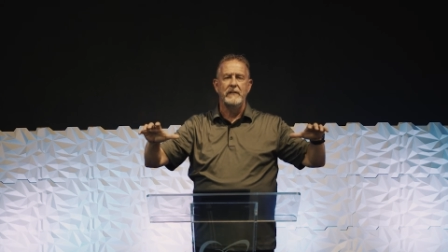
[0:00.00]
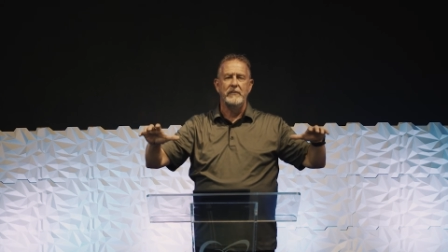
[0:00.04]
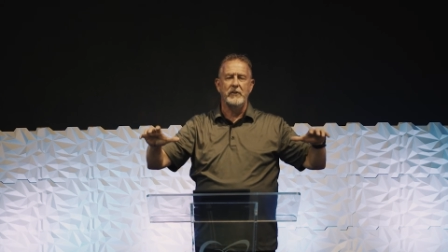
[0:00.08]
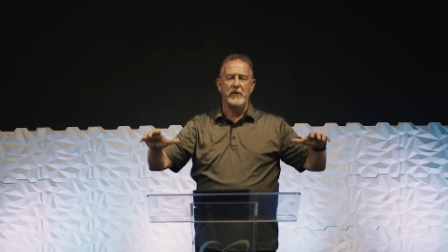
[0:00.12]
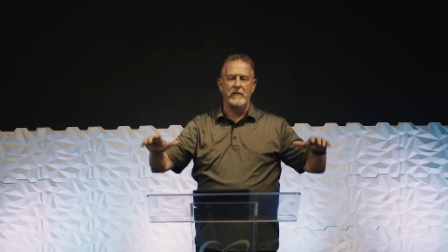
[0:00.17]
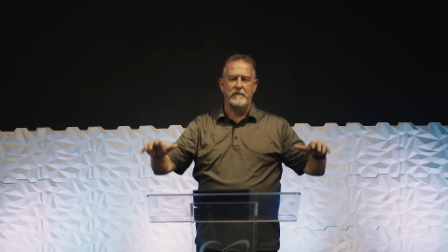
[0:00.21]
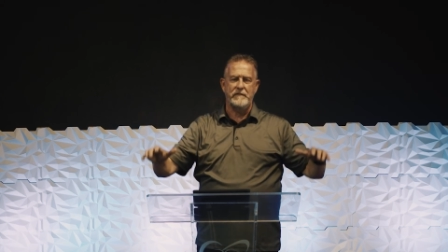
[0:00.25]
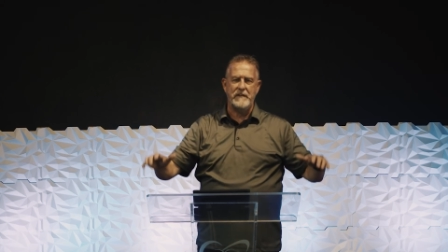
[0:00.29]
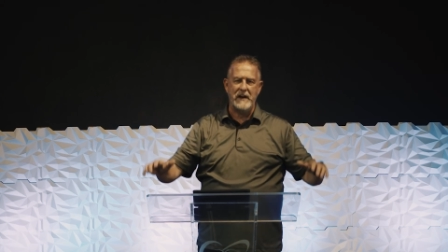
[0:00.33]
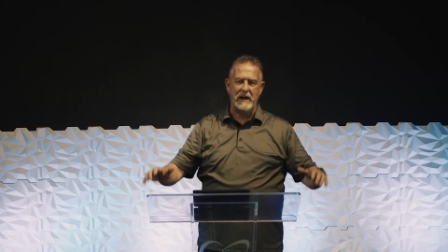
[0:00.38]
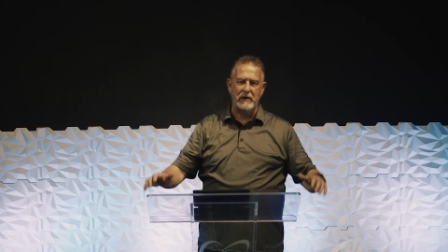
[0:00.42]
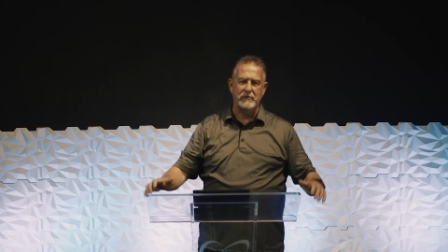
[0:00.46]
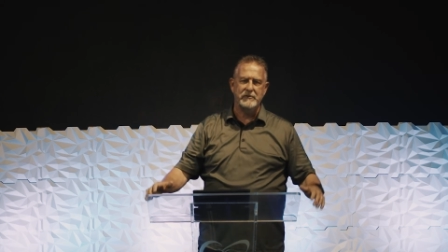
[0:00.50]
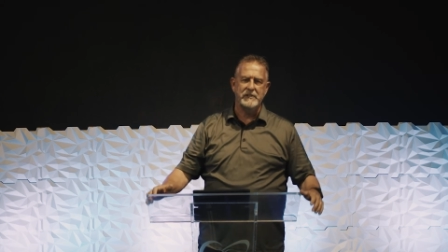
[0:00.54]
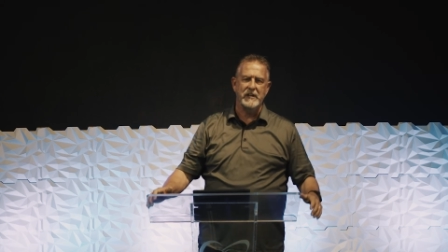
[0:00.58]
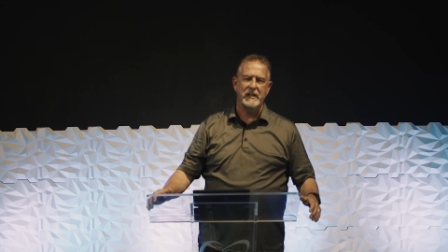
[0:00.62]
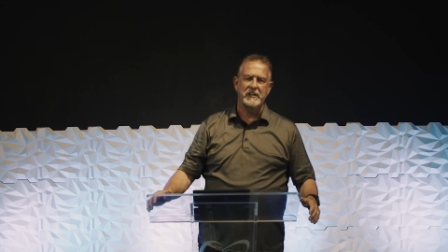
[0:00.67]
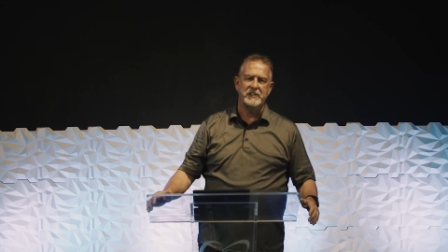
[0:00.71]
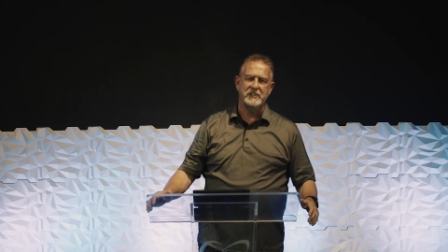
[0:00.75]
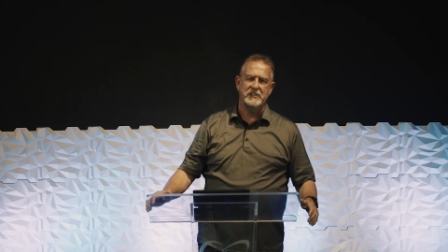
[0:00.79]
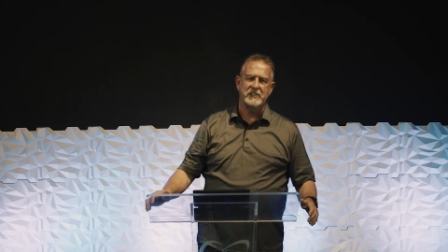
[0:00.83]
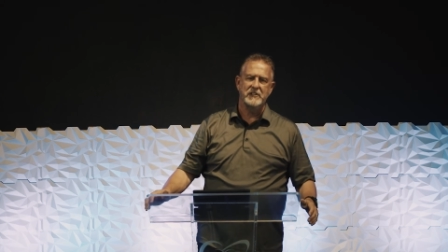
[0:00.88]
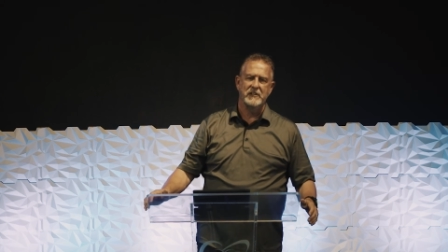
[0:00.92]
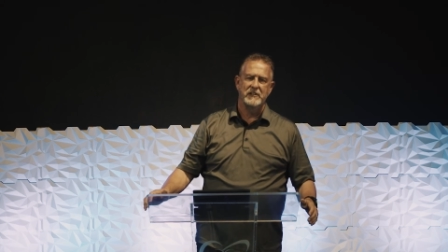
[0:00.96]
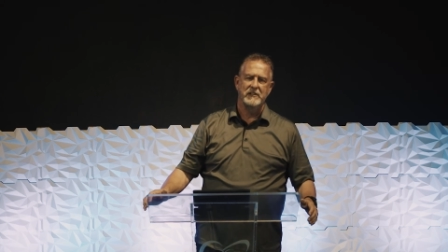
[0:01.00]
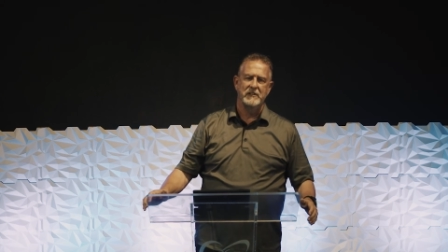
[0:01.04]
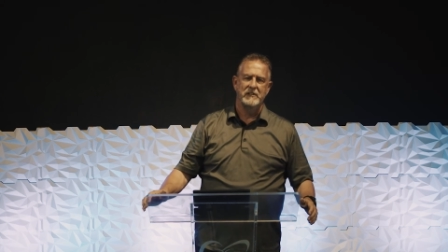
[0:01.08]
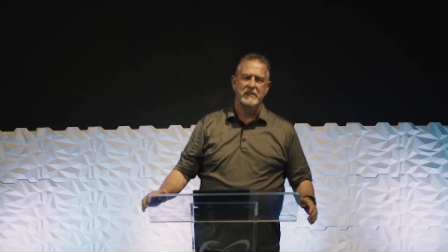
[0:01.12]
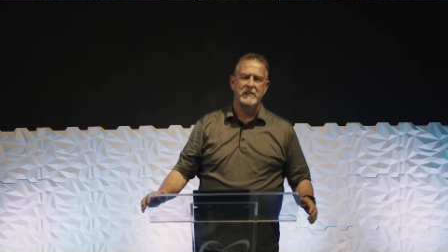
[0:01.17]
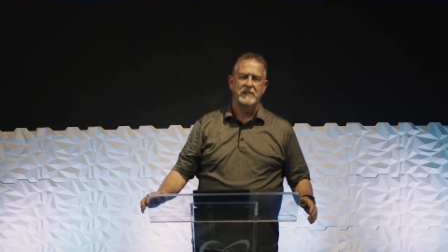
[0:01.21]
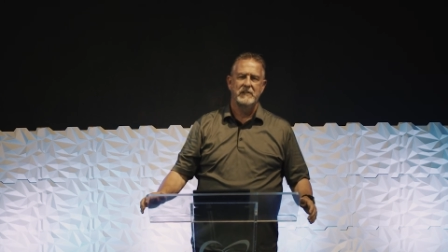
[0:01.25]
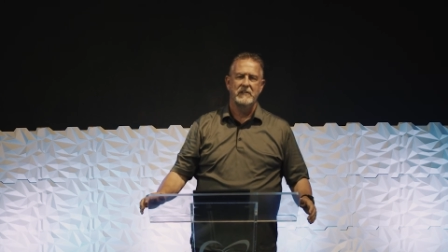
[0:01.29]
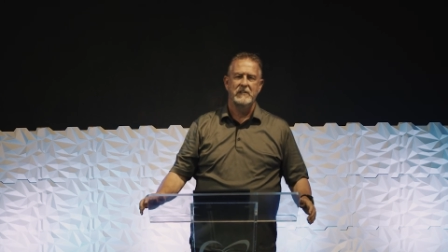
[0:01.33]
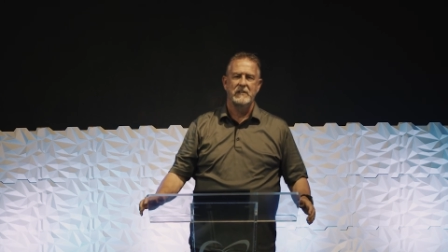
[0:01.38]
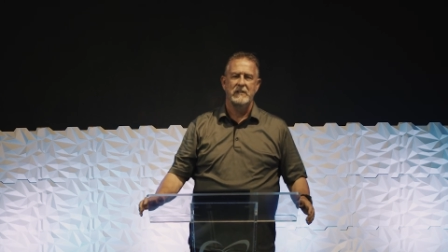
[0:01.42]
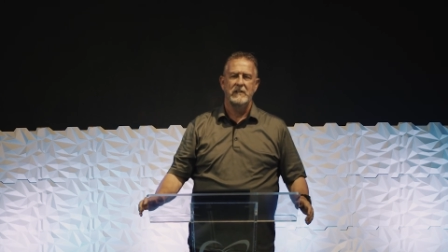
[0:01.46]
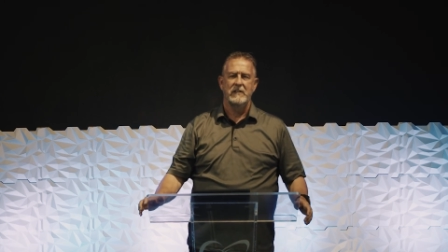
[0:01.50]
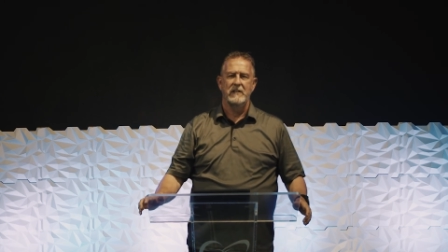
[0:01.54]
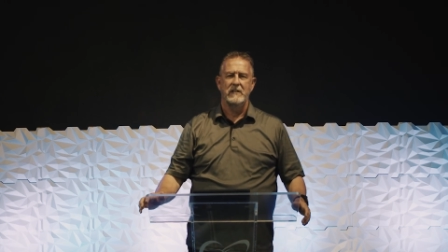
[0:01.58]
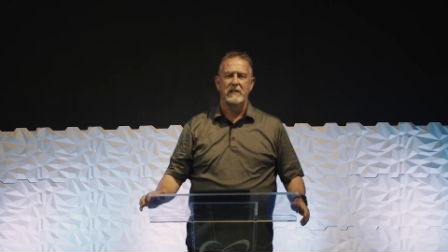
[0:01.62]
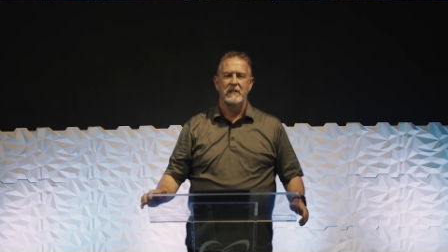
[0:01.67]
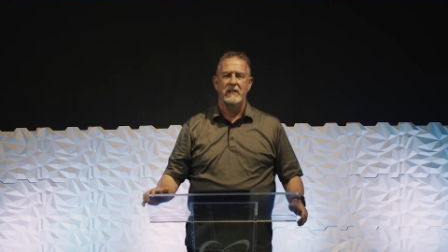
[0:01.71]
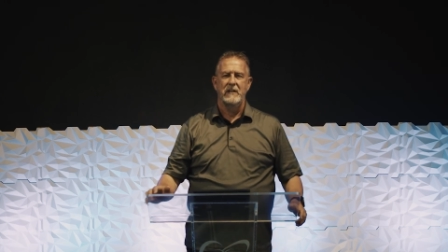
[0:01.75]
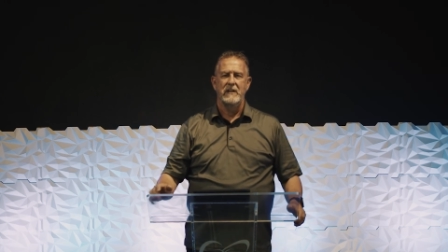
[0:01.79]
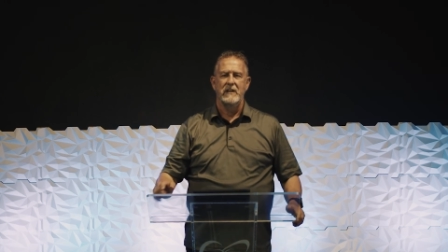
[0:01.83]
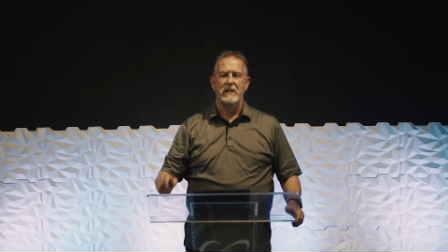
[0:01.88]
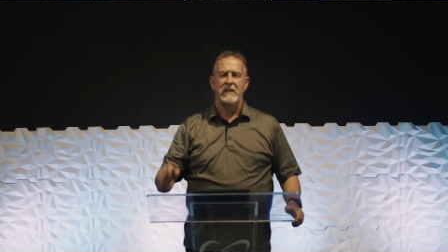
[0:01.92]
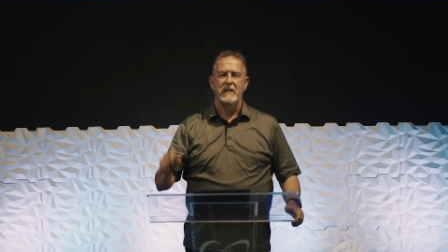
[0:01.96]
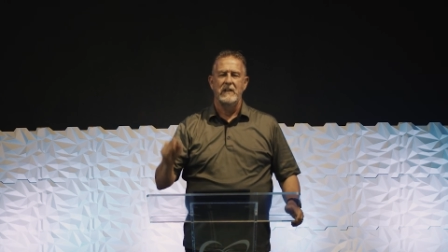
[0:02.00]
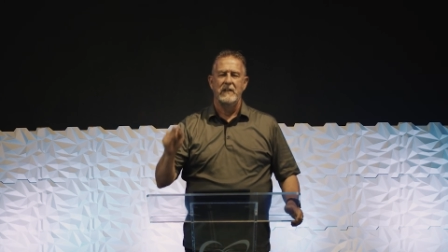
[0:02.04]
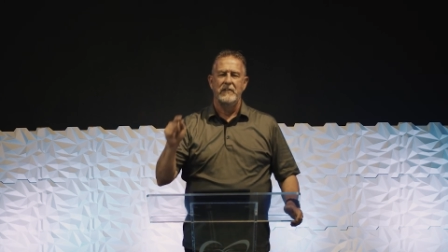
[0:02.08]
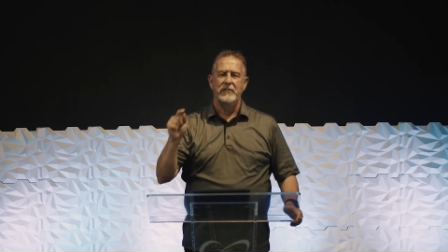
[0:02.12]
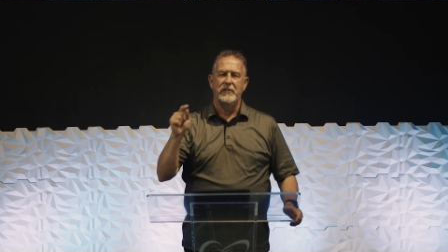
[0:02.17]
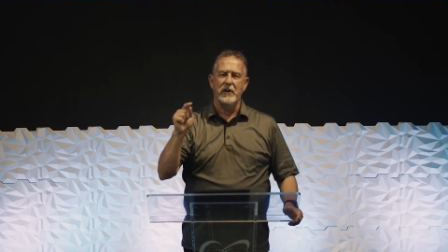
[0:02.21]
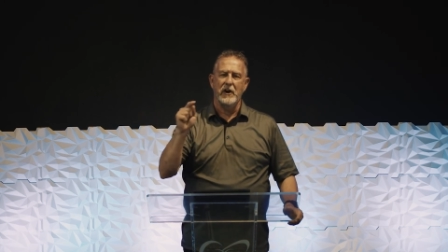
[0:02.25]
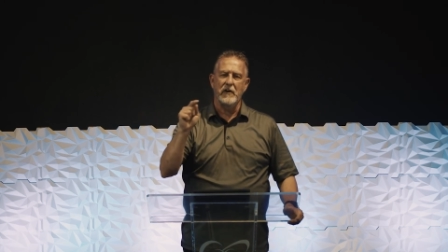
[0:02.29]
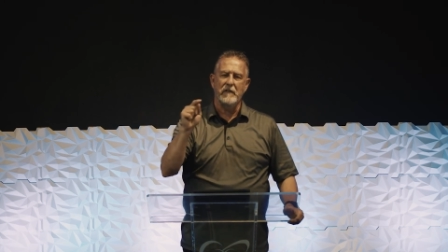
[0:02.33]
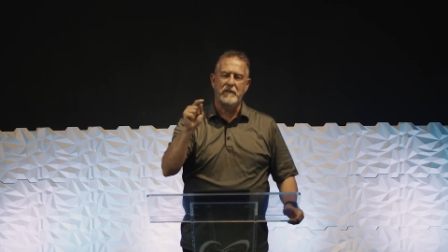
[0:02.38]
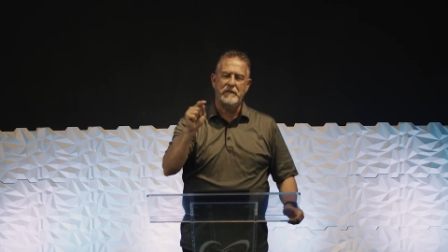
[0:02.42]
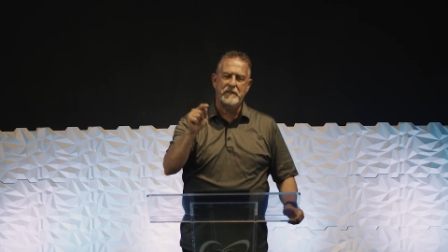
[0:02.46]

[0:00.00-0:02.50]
Their foundation. Their